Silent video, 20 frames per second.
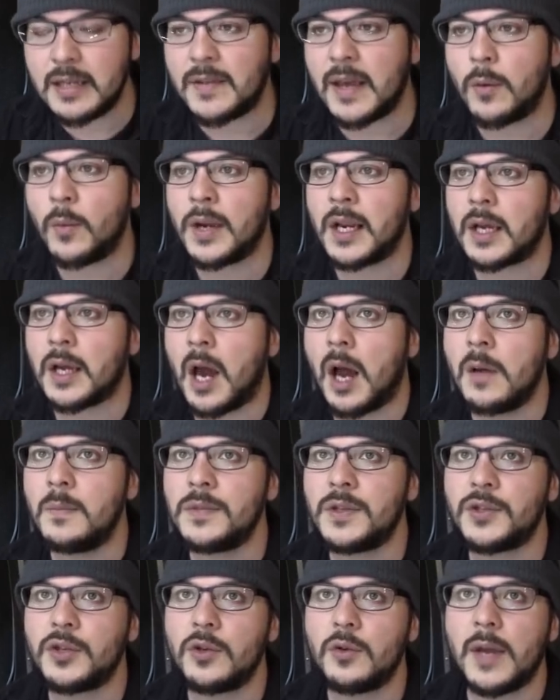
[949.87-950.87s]
that when it
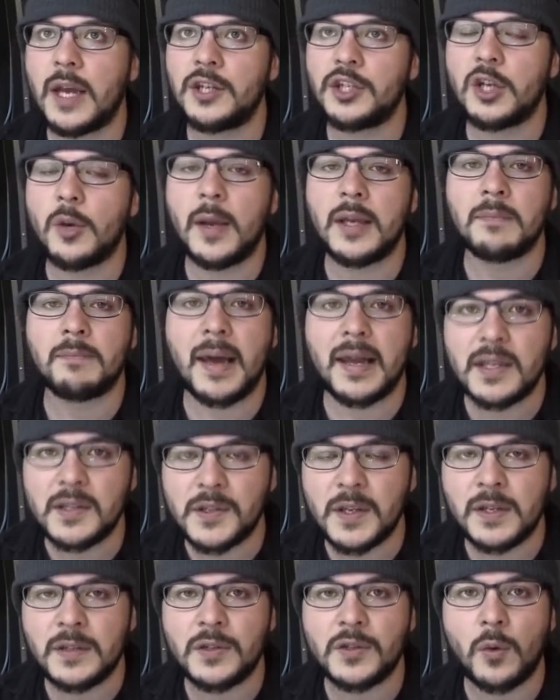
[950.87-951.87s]
comes to issuing
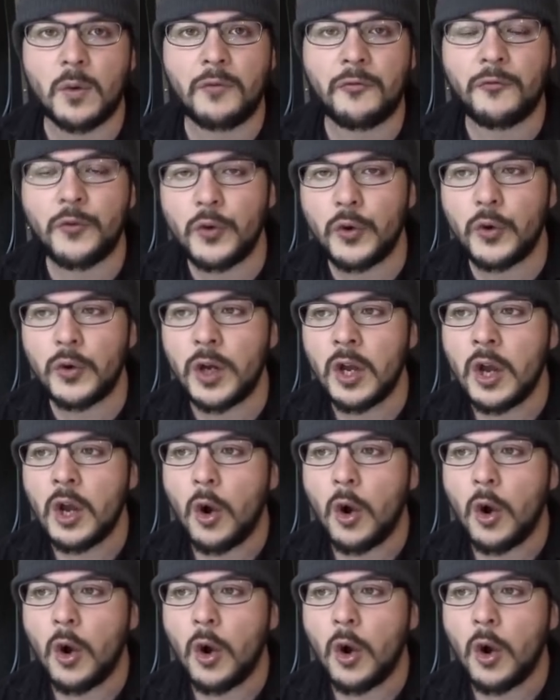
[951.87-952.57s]
medicines or food